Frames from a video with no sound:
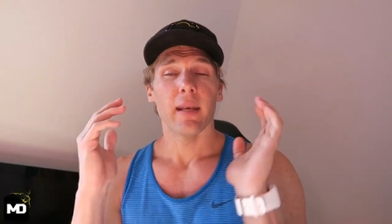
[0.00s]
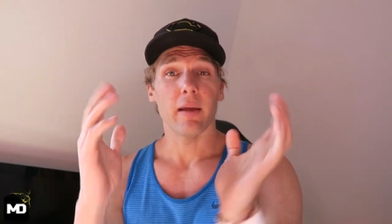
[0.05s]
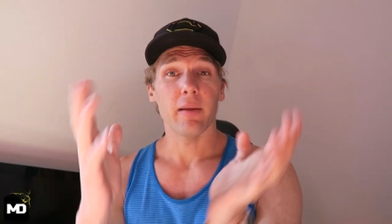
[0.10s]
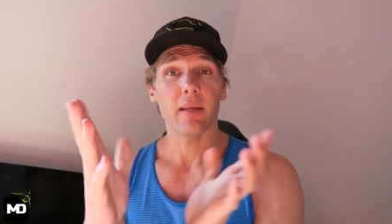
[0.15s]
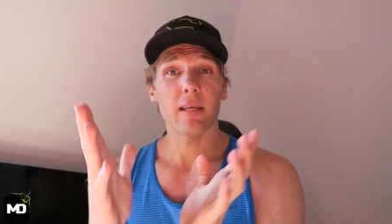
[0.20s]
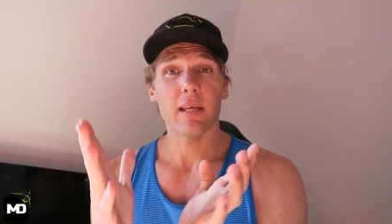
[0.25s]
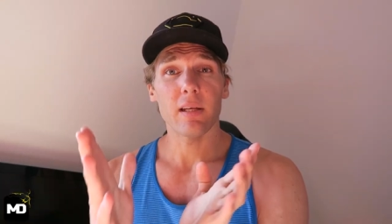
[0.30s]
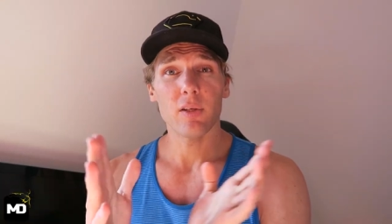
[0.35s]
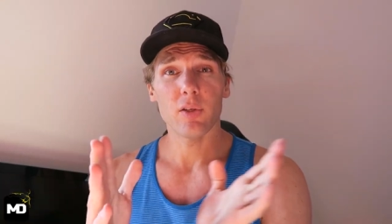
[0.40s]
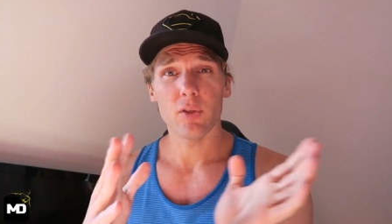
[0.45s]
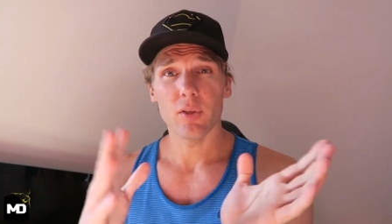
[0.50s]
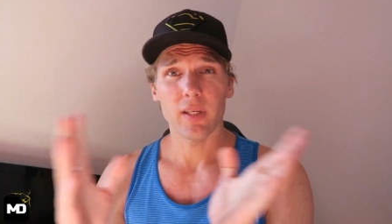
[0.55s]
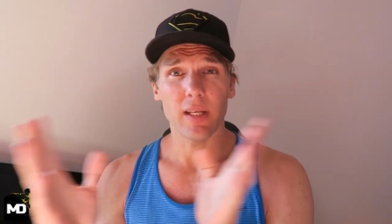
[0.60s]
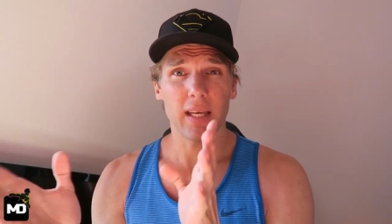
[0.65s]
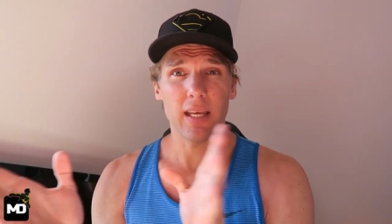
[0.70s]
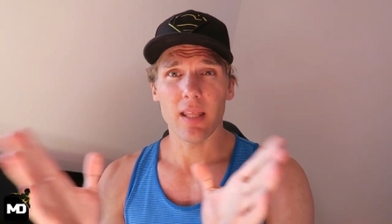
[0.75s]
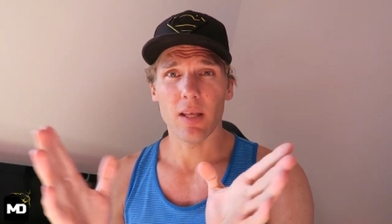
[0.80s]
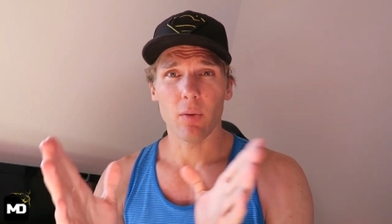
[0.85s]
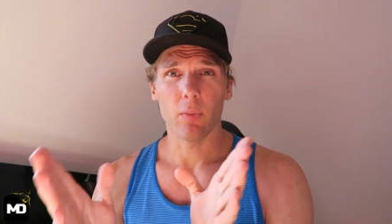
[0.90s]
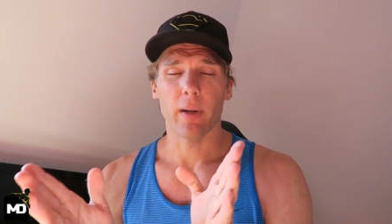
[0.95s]
now you can do it
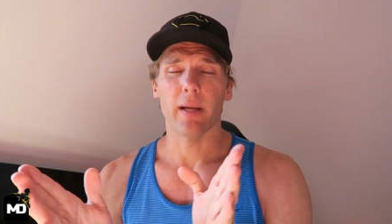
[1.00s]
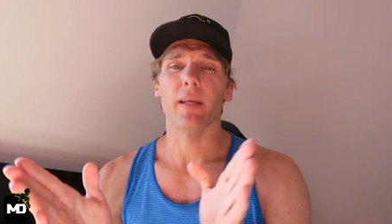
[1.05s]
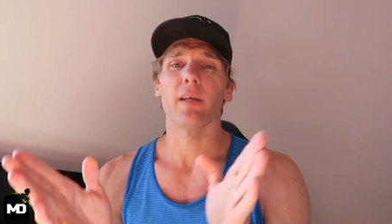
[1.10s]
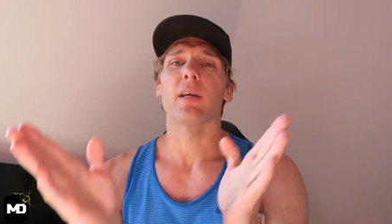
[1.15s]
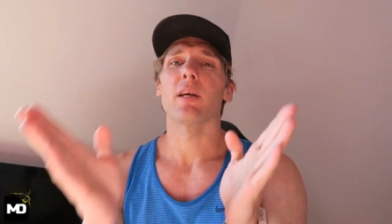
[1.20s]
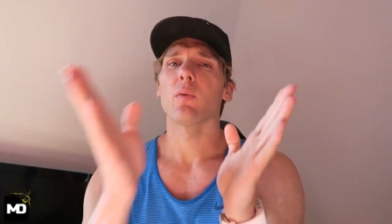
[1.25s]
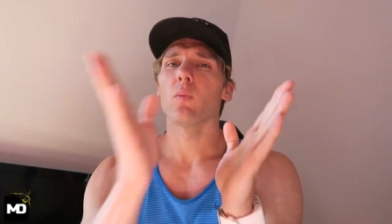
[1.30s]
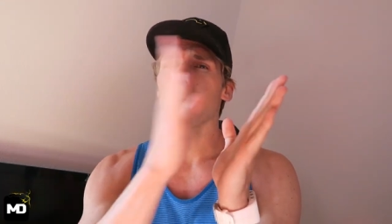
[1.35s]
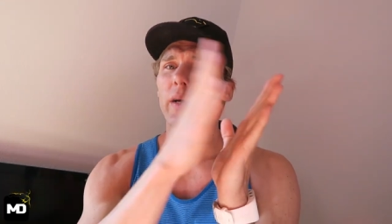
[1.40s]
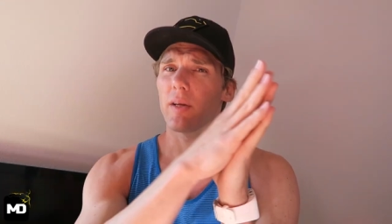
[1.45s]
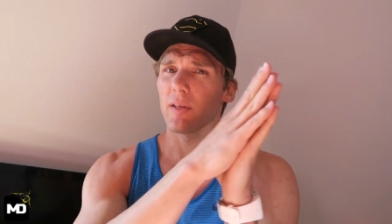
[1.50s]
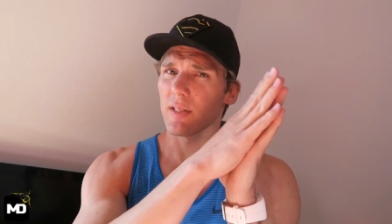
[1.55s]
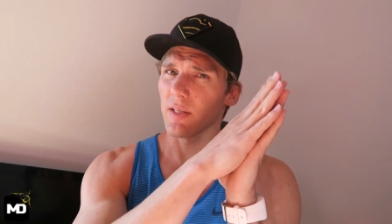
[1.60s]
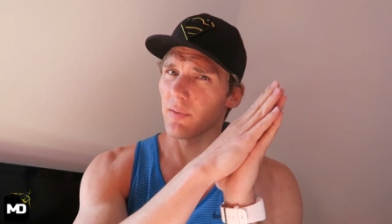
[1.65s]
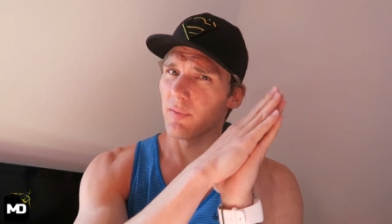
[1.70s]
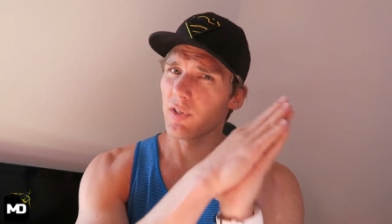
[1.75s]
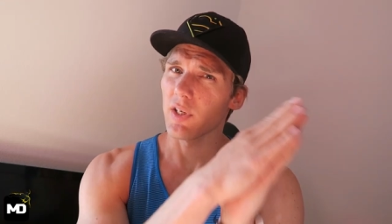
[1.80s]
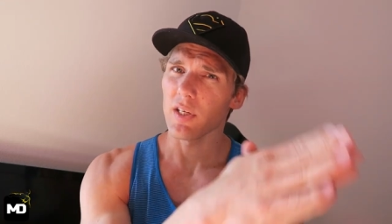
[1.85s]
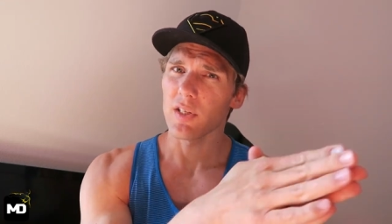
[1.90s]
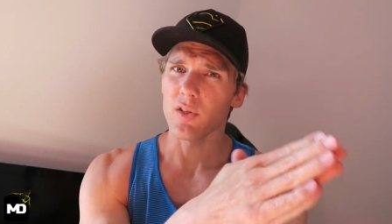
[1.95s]
either way. You can weigh
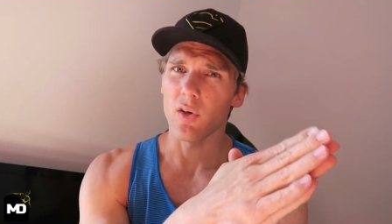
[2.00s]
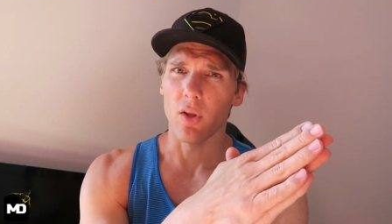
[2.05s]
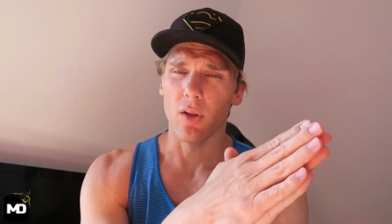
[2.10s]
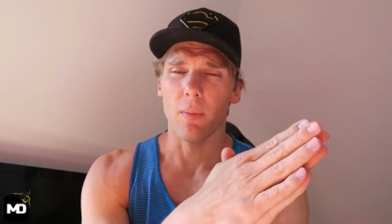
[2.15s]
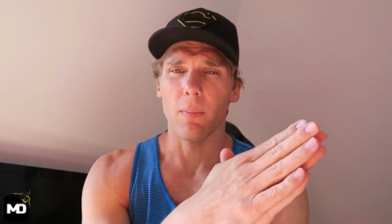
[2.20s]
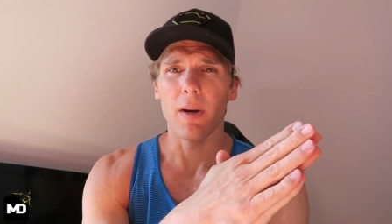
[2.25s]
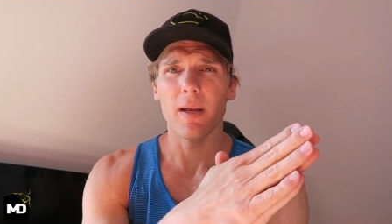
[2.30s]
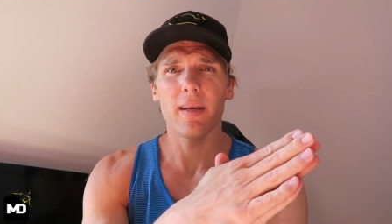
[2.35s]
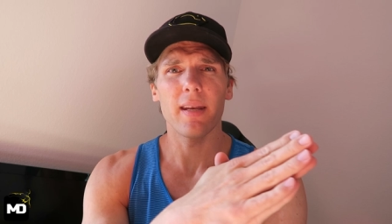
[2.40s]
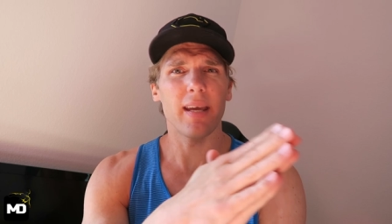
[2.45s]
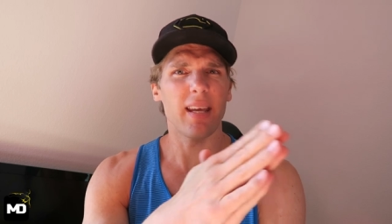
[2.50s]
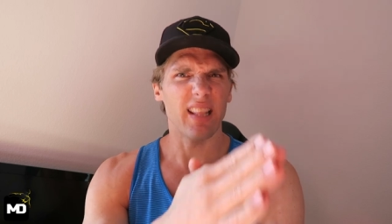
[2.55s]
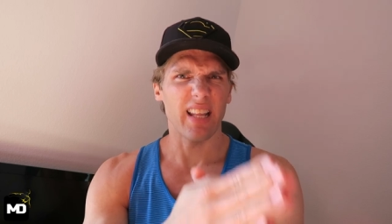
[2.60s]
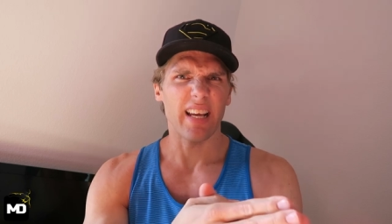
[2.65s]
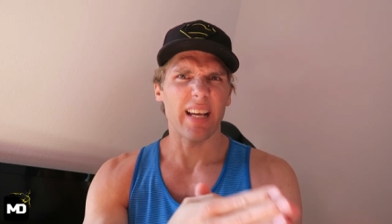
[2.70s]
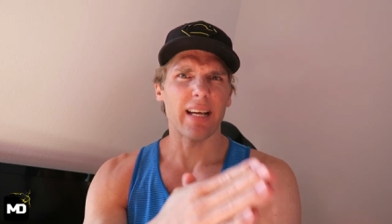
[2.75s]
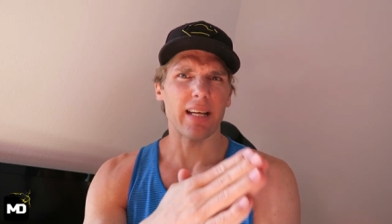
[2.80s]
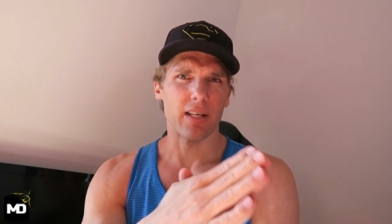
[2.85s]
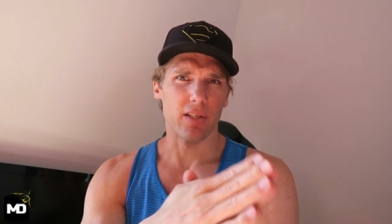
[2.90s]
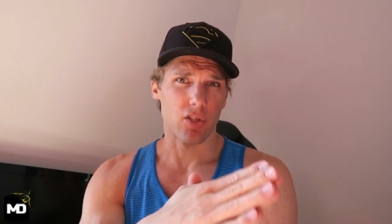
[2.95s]
yourself just on a Monday
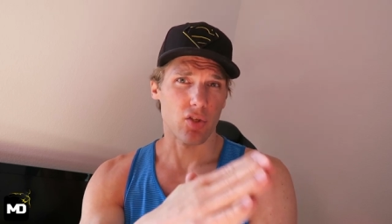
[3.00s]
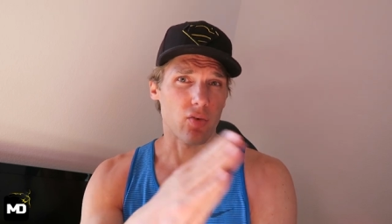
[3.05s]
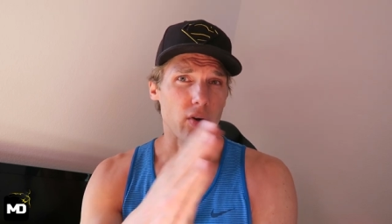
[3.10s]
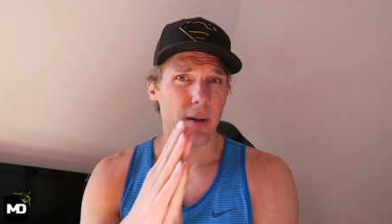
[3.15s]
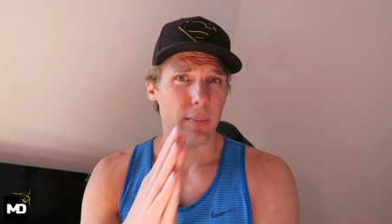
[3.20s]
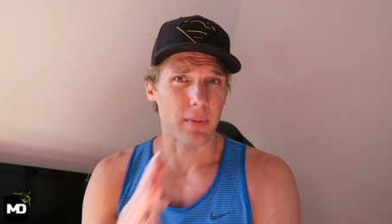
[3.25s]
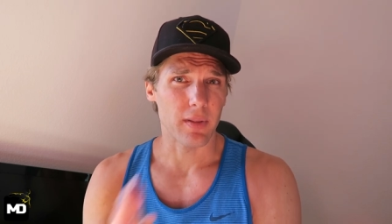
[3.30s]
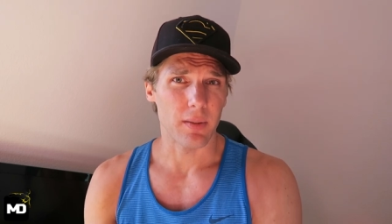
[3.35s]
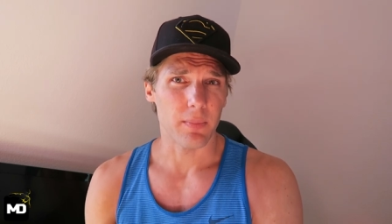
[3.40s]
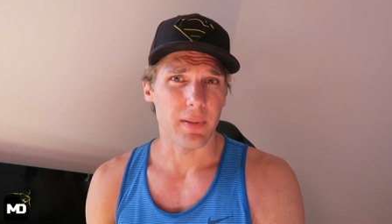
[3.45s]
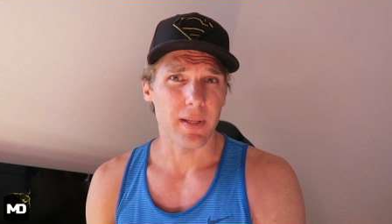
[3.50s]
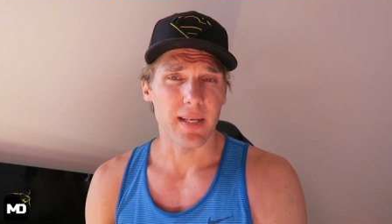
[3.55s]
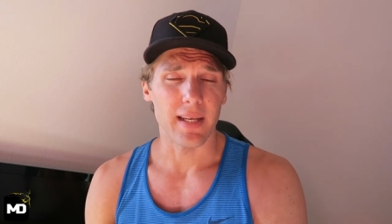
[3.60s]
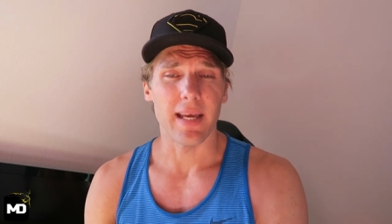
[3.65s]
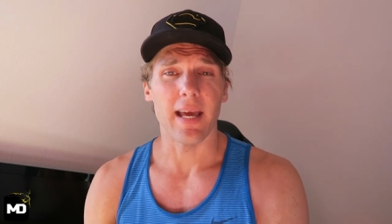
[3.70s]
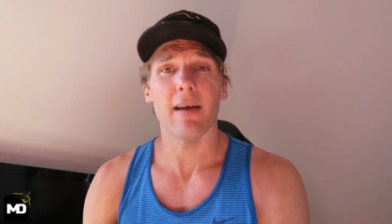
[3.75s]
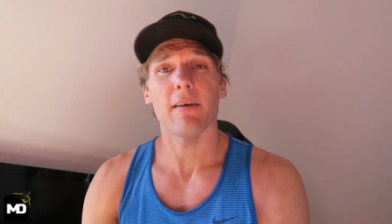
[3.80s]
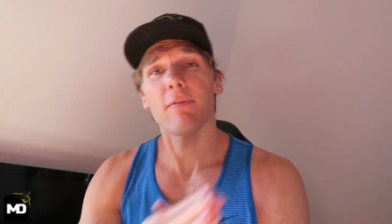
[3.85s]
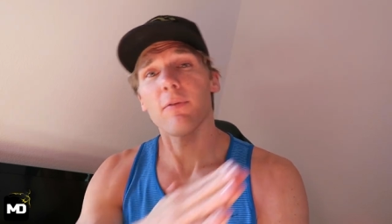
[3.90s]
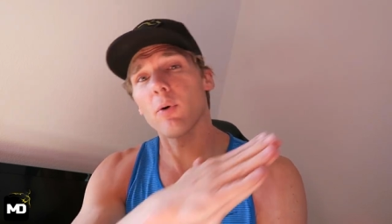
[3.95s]
like I described in the P
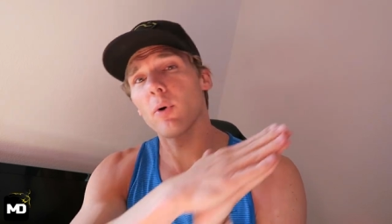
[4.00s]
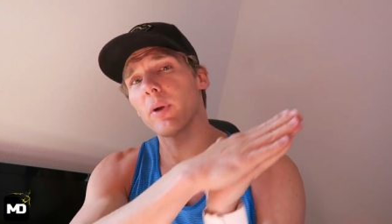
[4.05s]
D F,